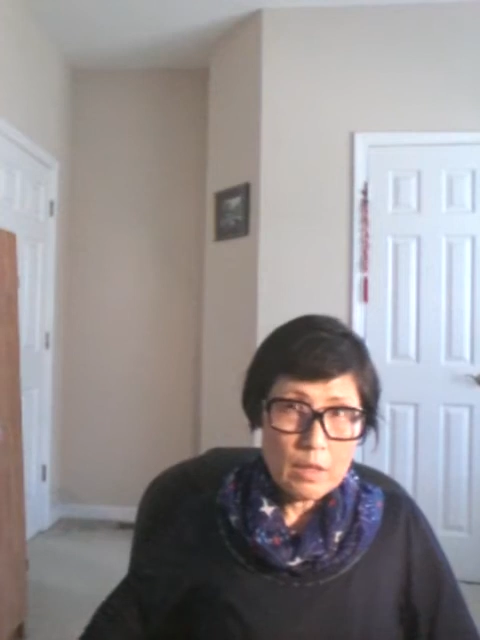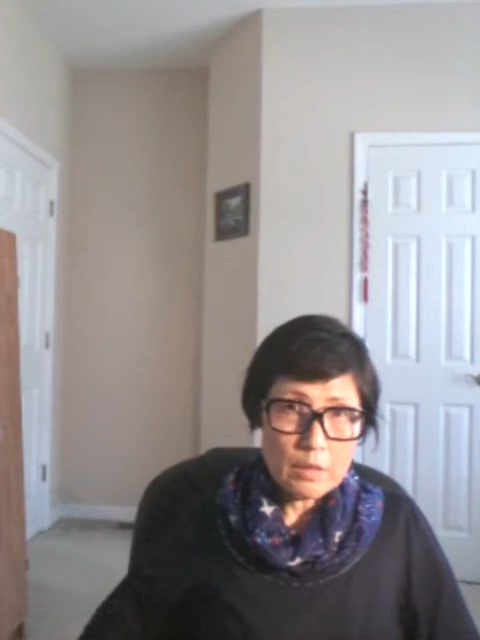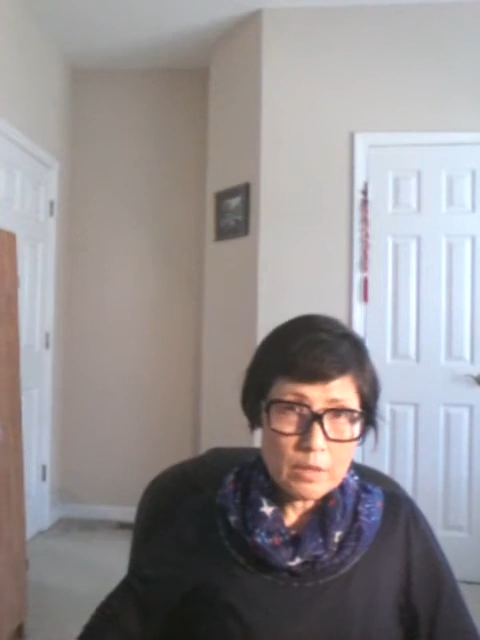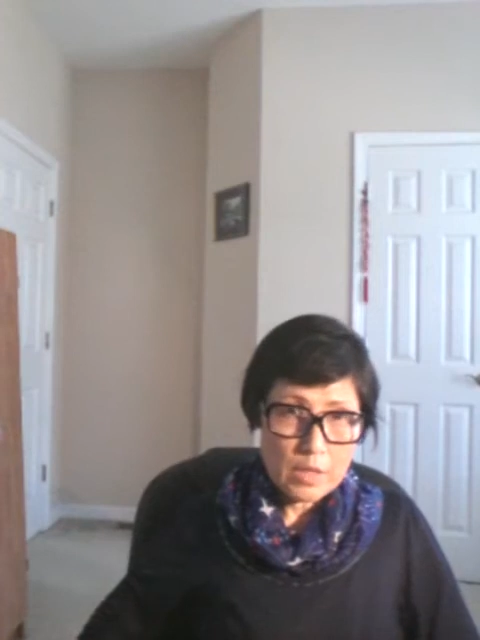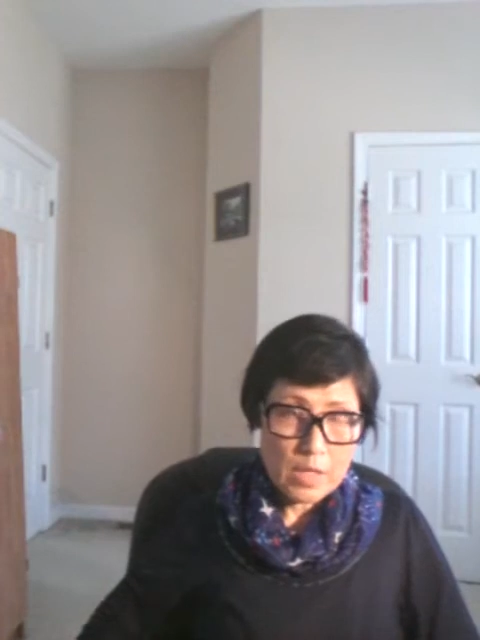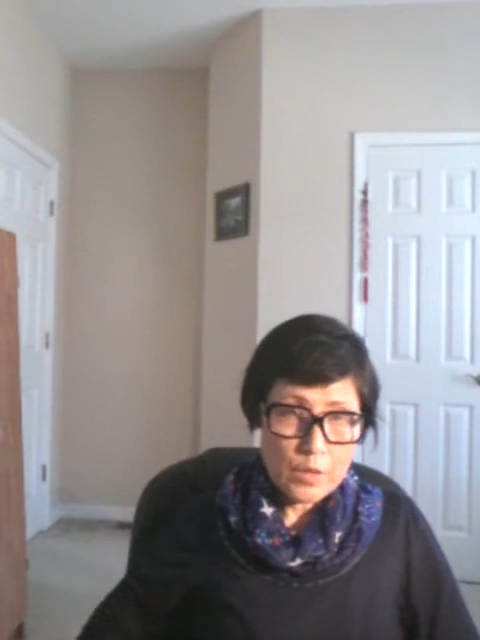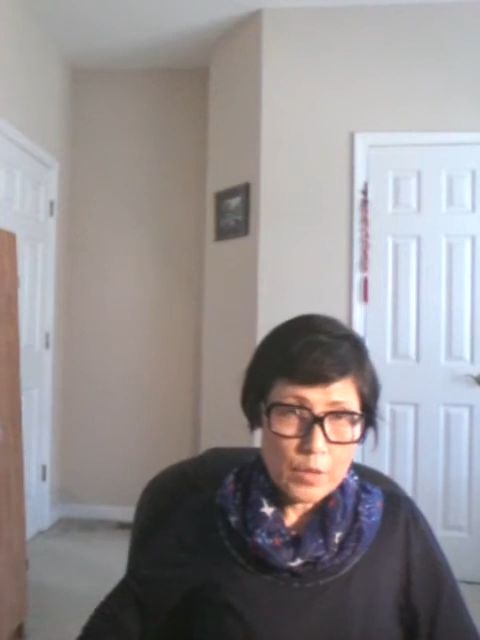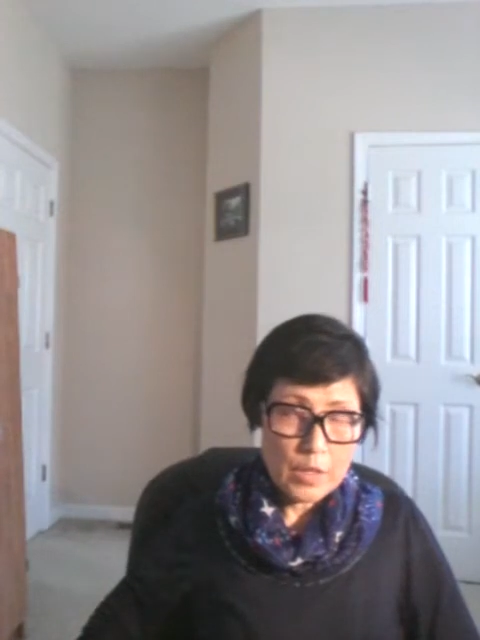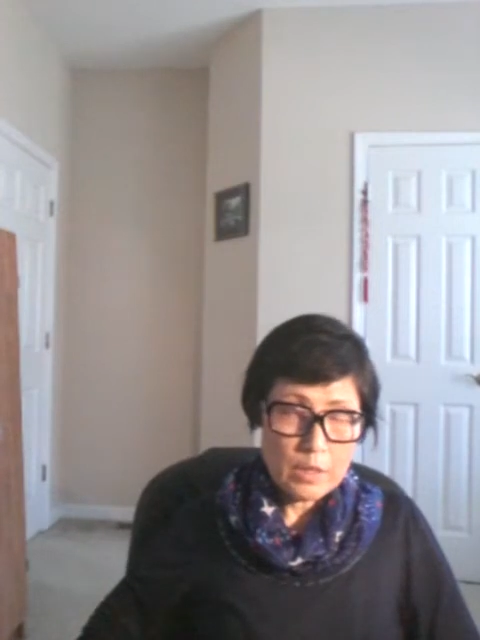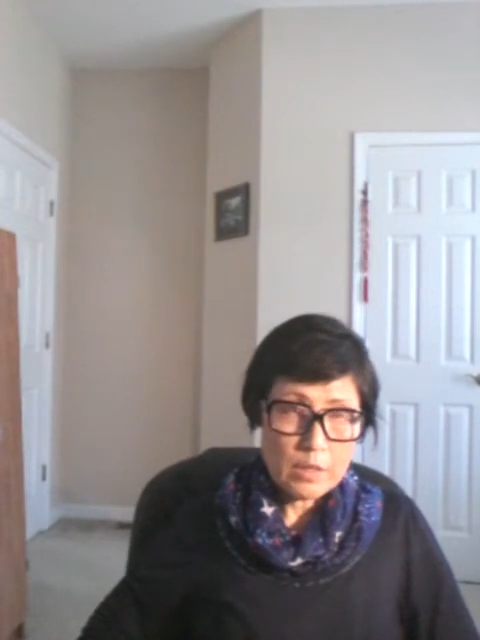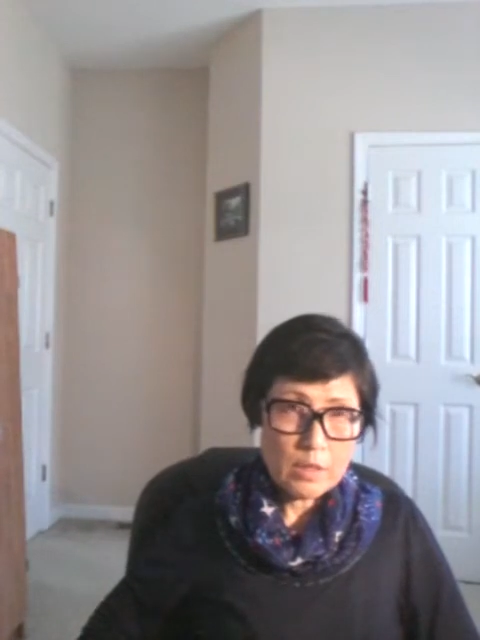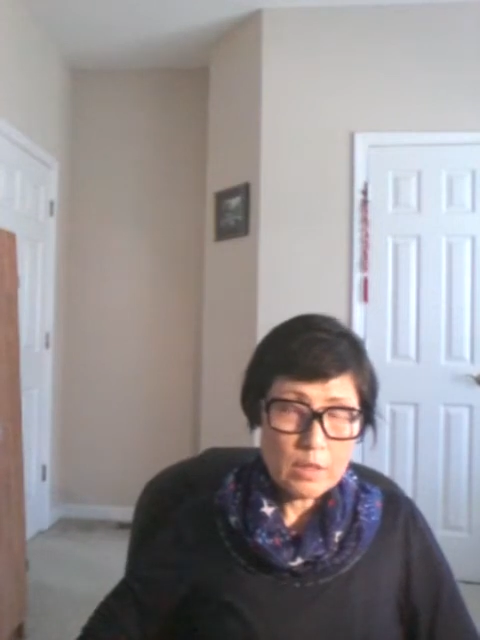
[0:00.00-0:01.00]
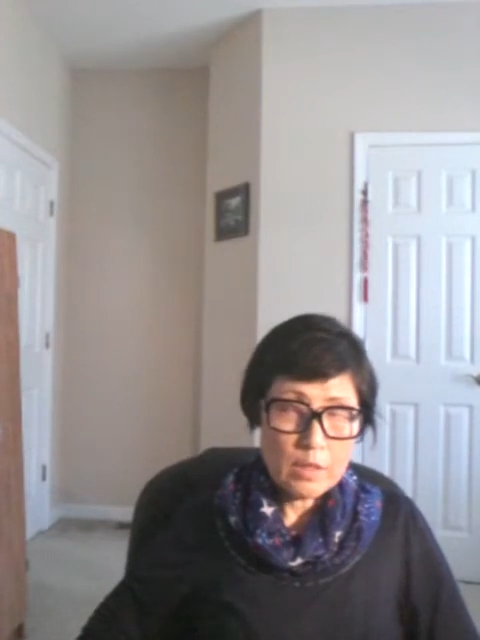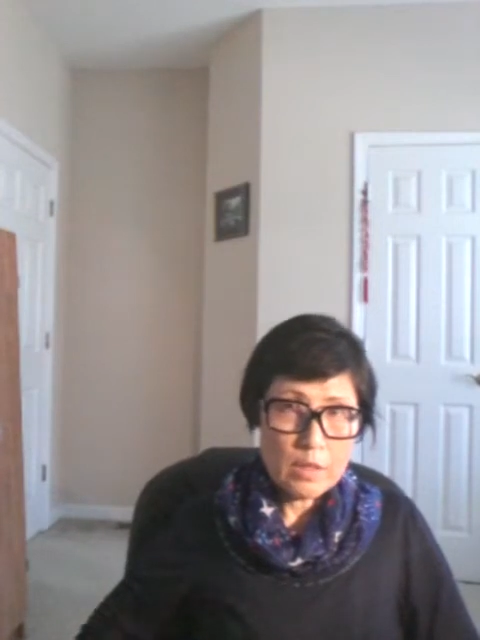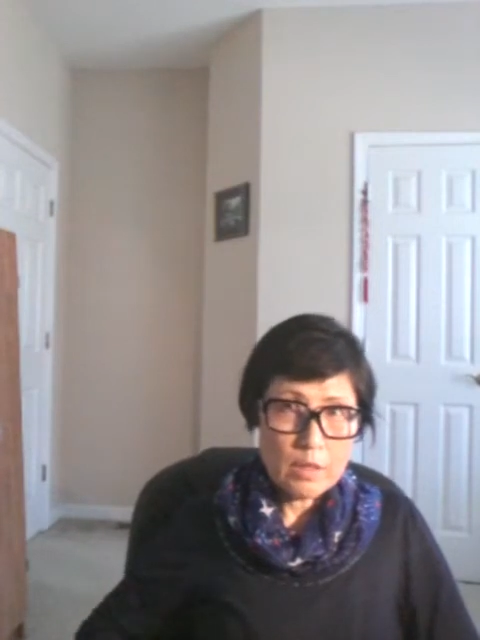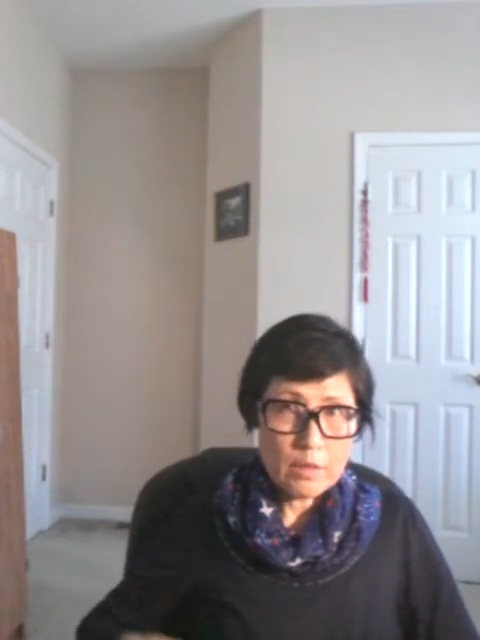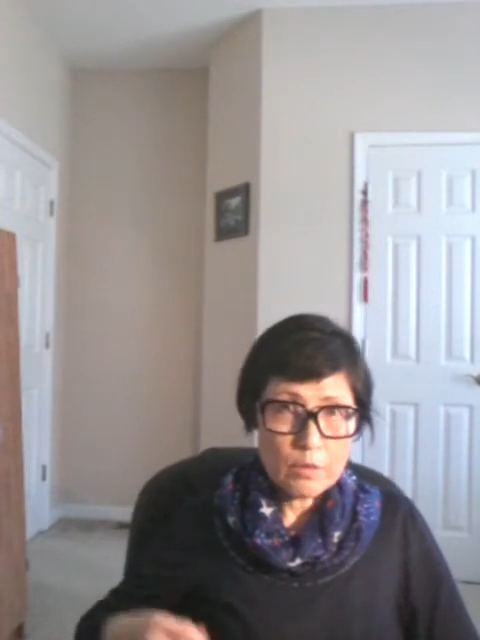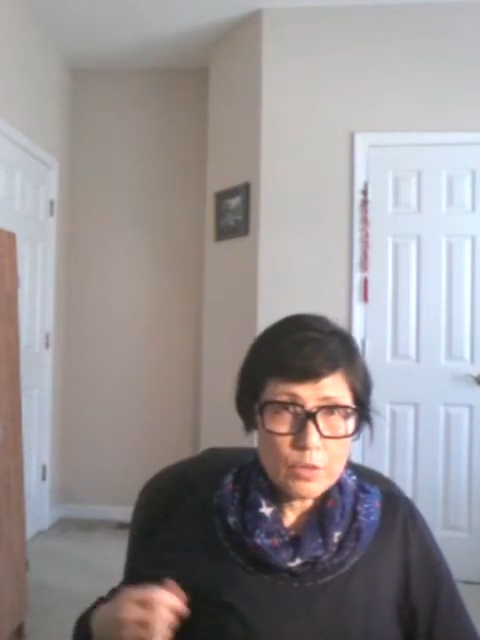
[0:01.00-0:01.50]
serious
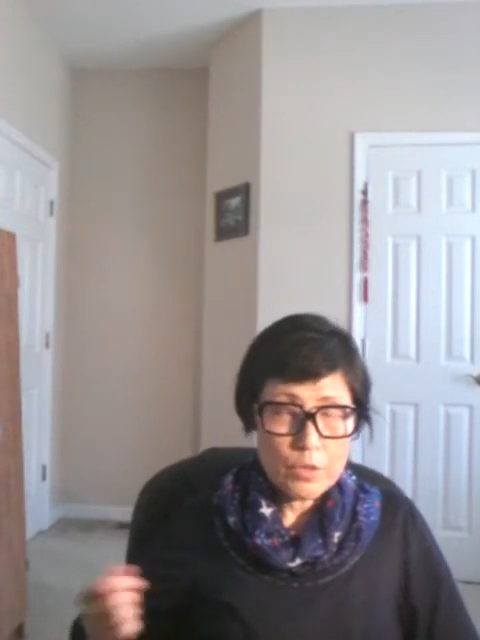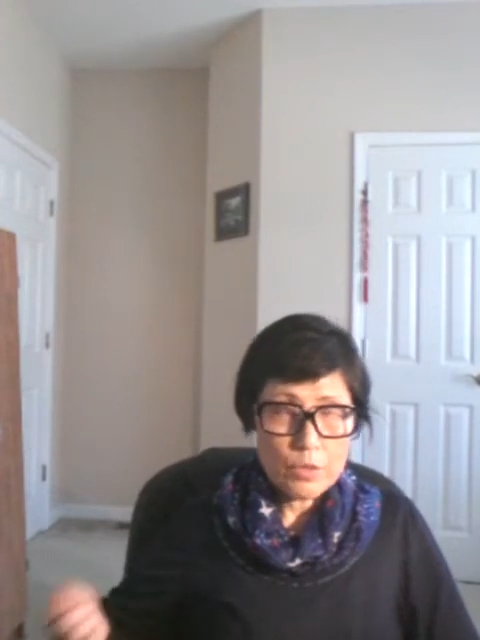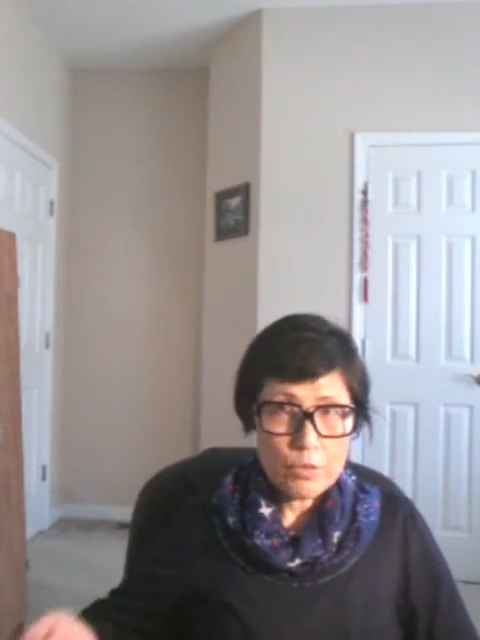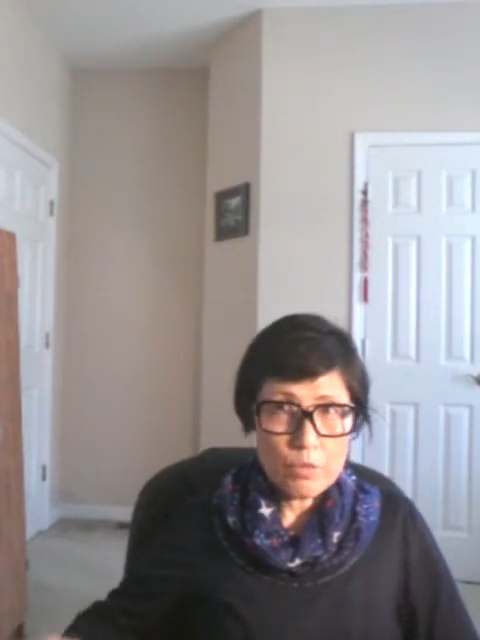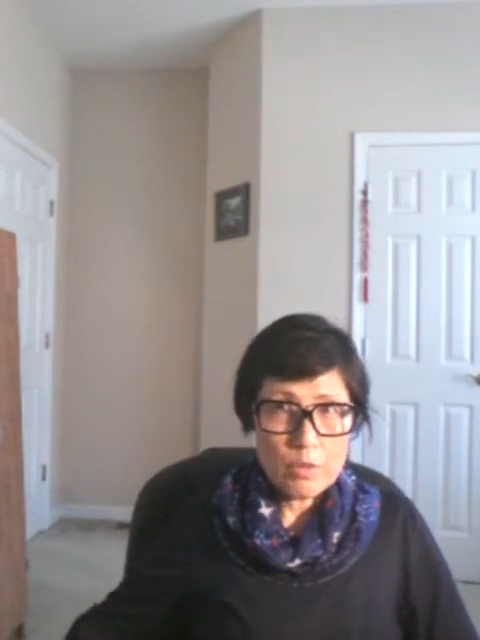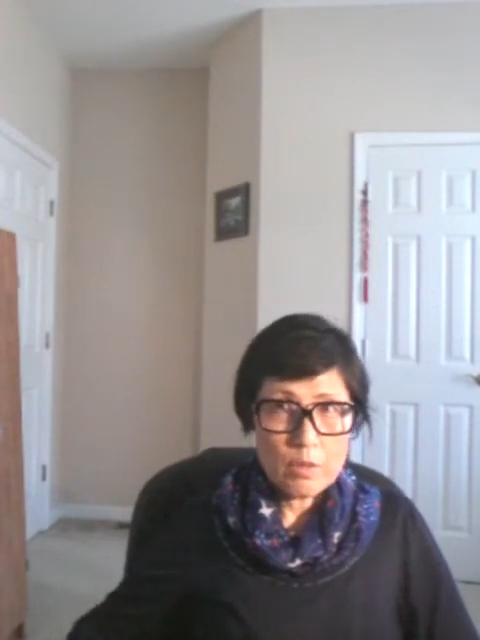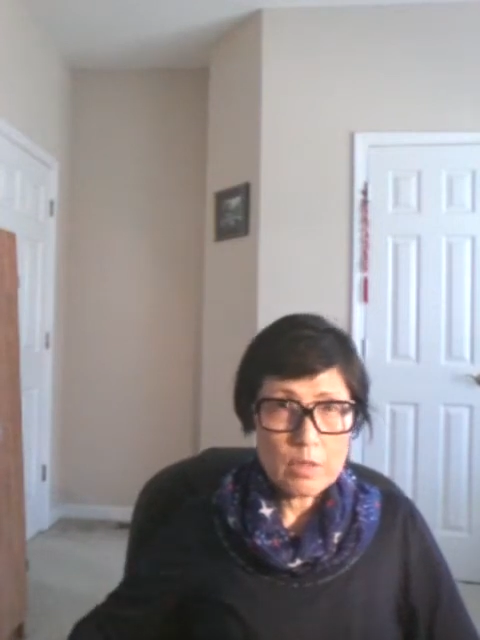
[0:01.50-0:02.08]
to